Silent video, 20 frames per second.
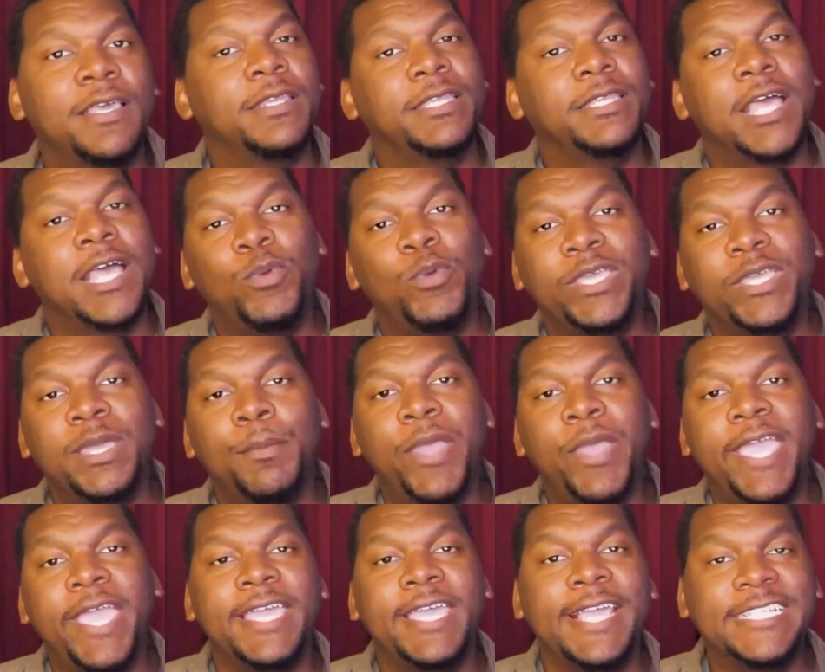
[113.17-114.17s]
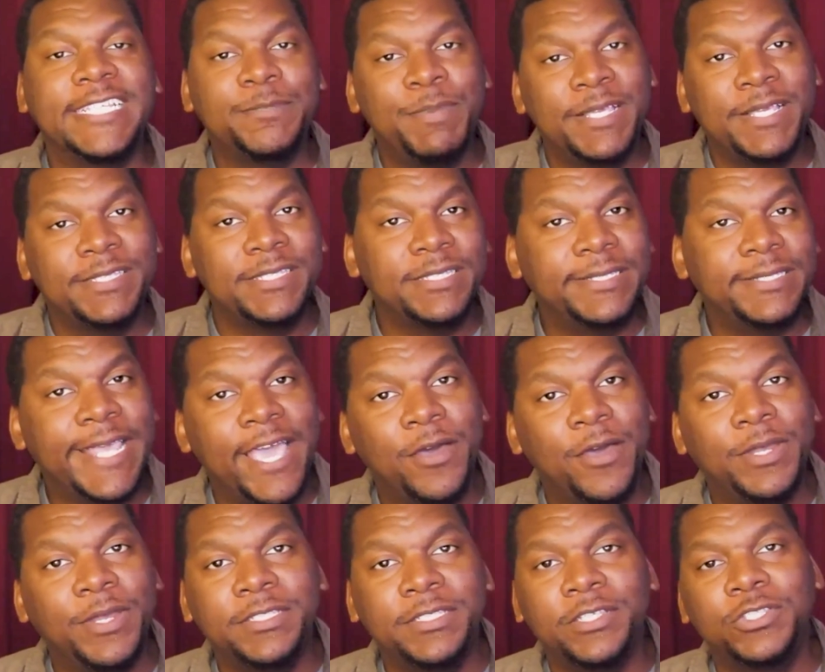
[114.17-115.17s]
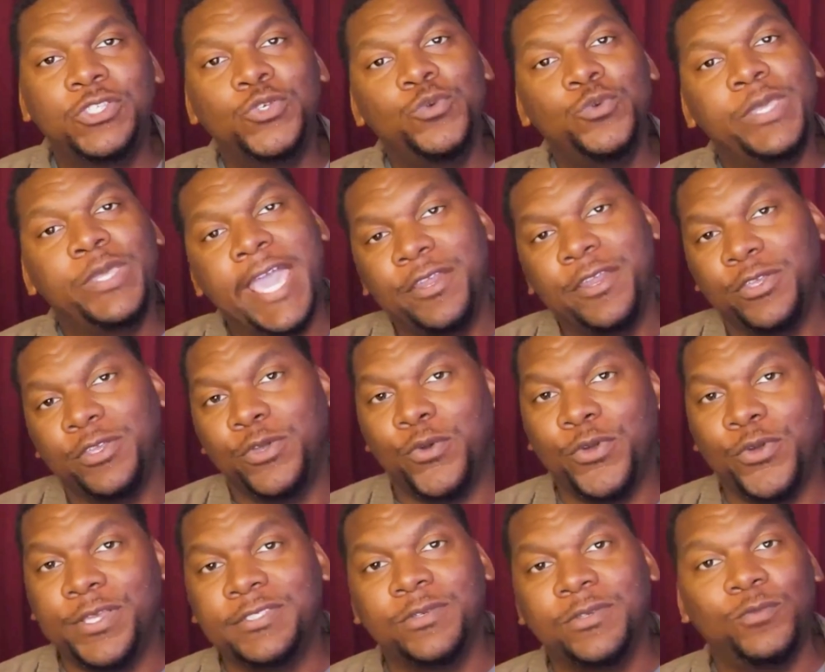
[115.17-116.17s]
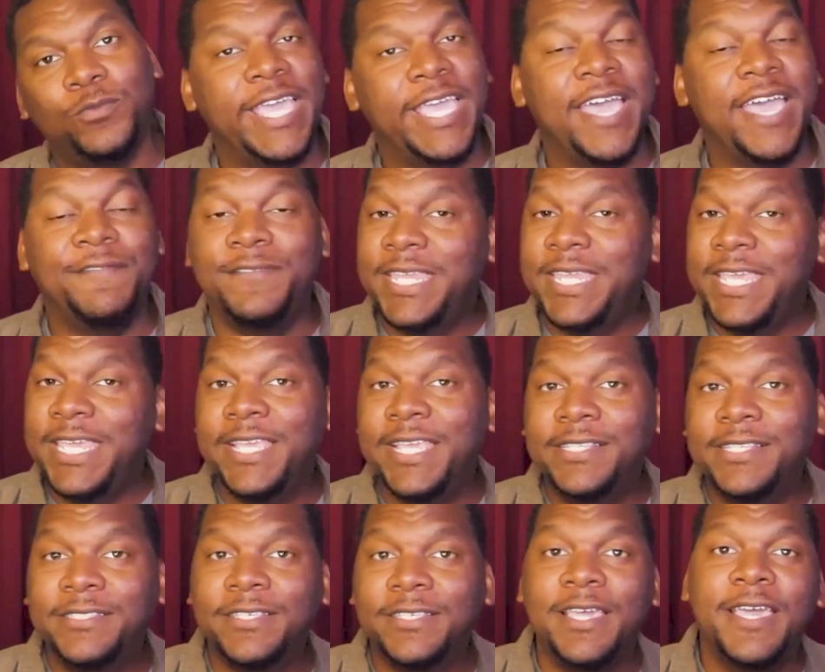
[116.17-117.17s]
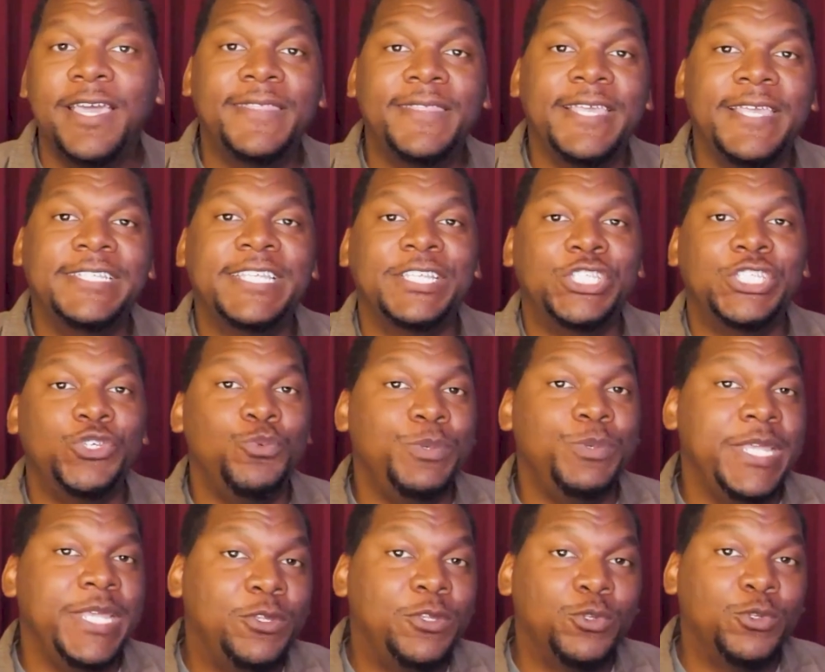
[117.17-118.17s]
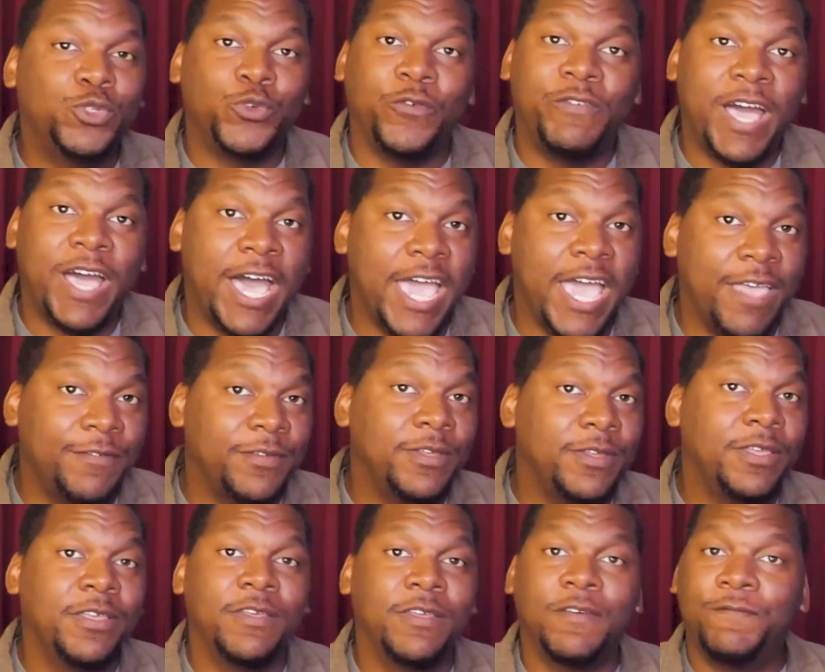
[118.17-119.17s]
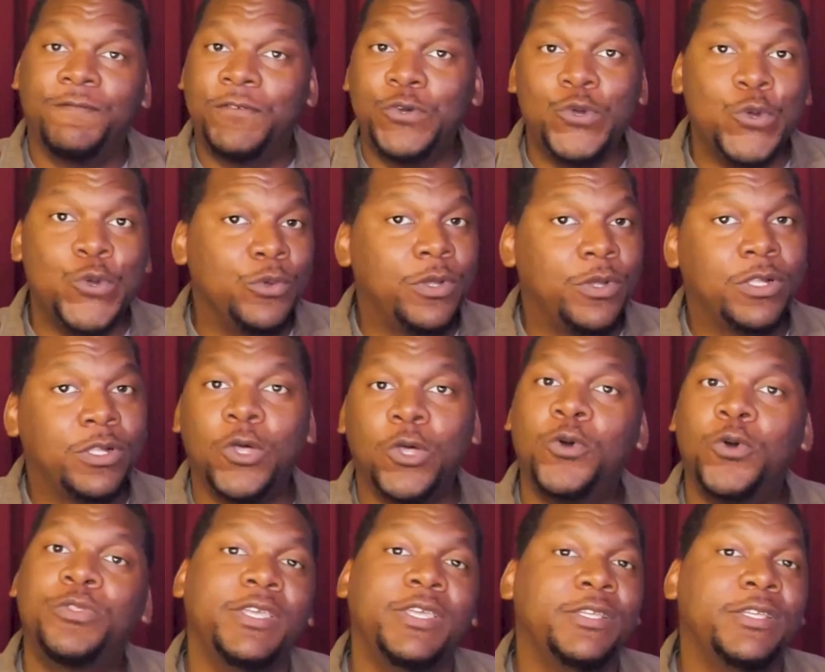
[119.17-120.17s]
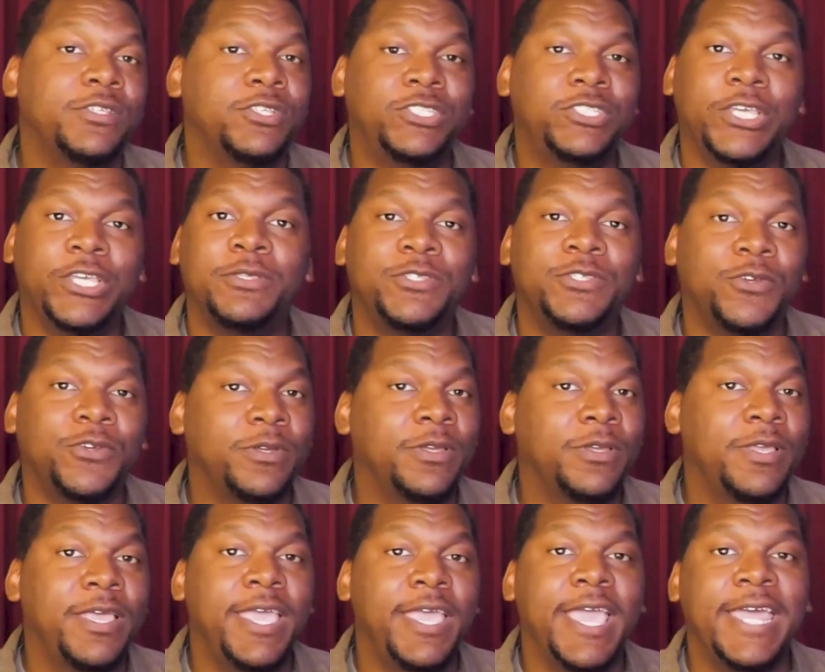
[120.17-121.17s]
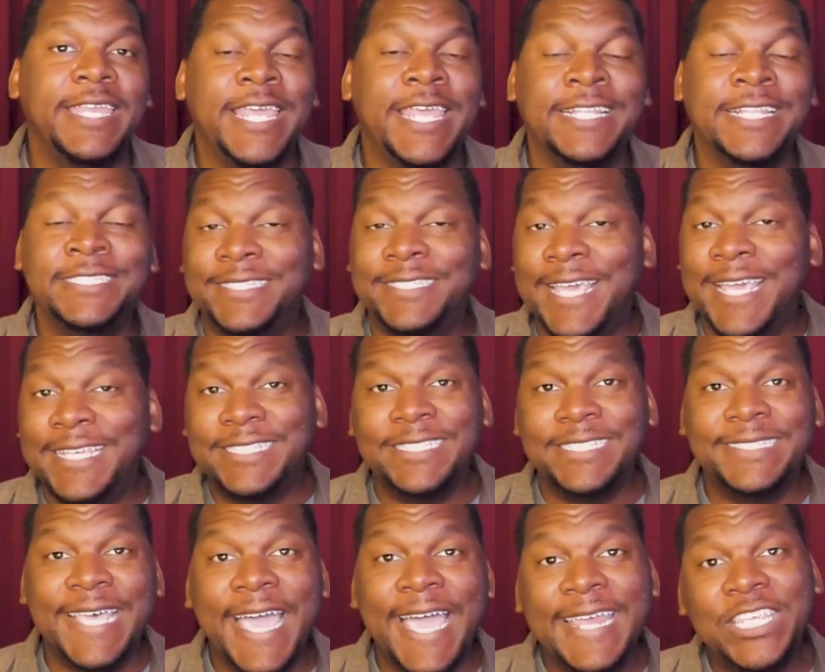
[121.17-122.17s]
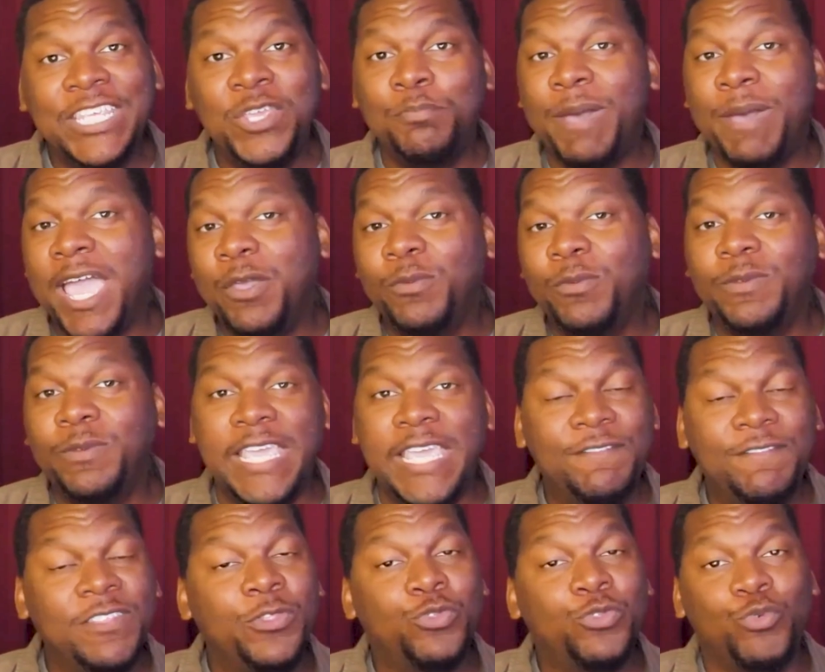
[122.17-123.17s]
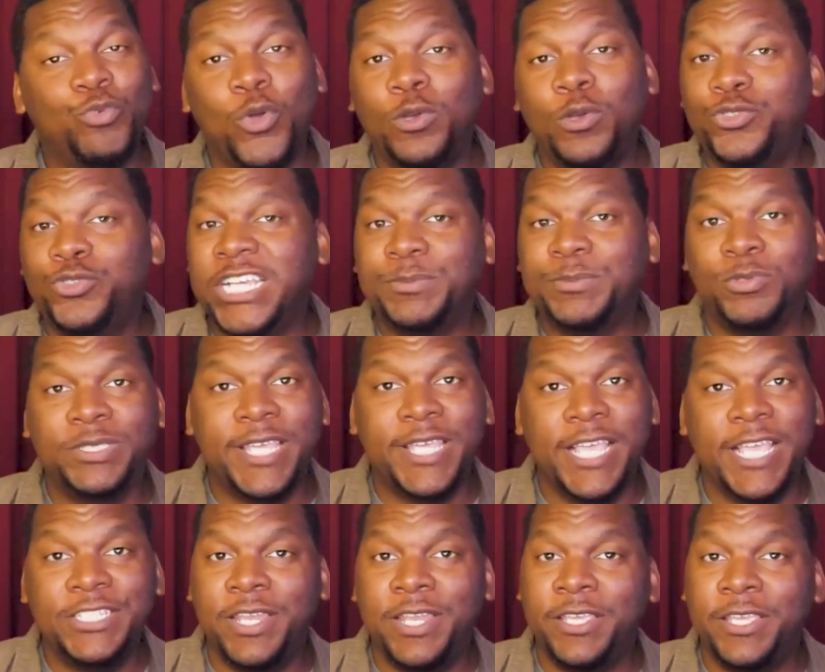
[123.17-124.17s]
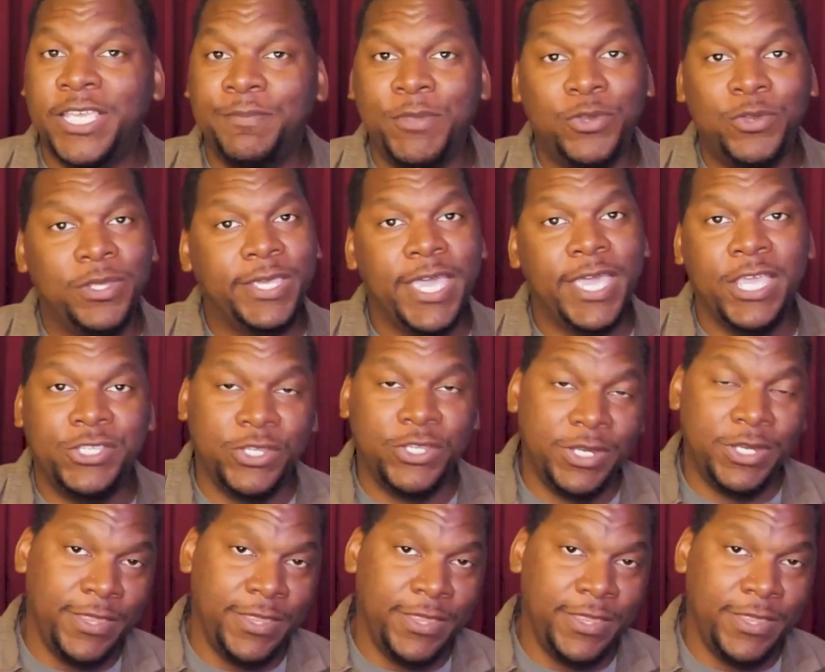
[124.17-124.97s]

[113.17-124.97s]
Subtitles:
Now we can break expenses down into two categories. We have needs, things that you need to survive: food, clothing, shelter. And in today's society, you might even throw transportation and communication in